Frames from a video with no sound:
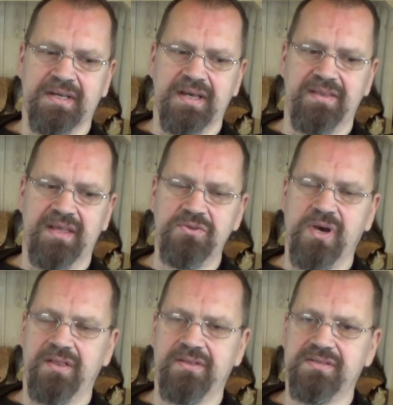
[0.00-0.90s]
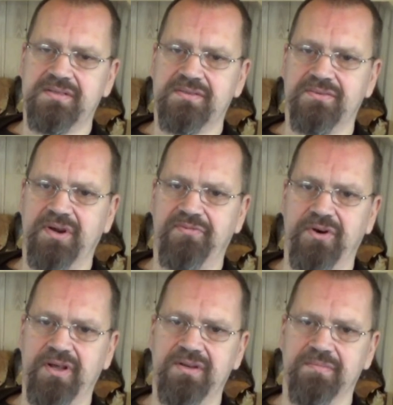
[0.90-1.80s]
and then you had this
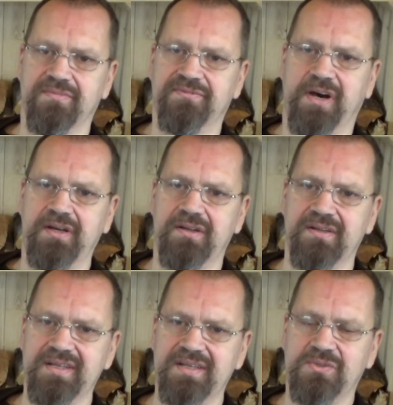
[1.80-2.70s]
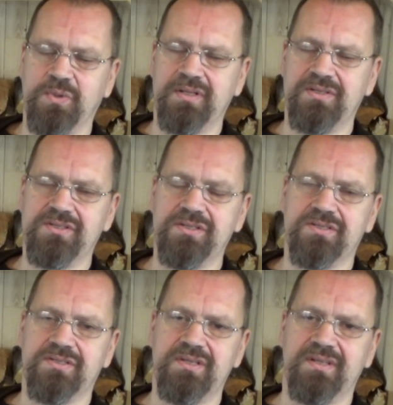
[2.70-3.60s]
referendum, finally, in
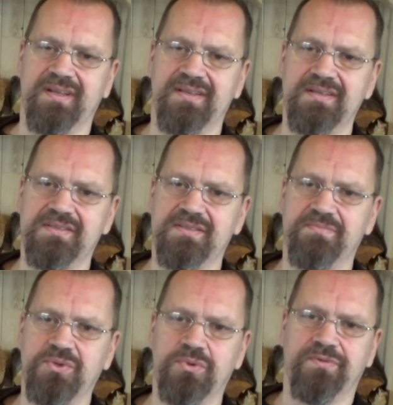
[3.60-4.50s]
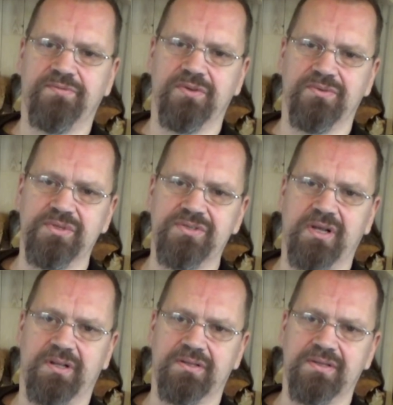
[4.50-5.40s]
2016, and this beautiful
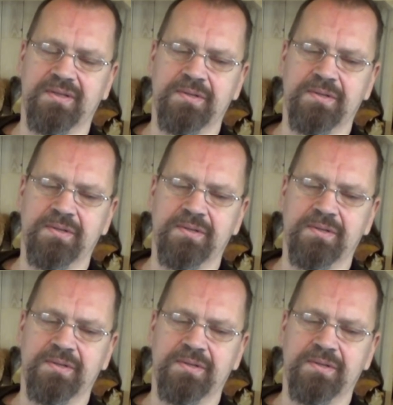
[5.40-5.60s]
result.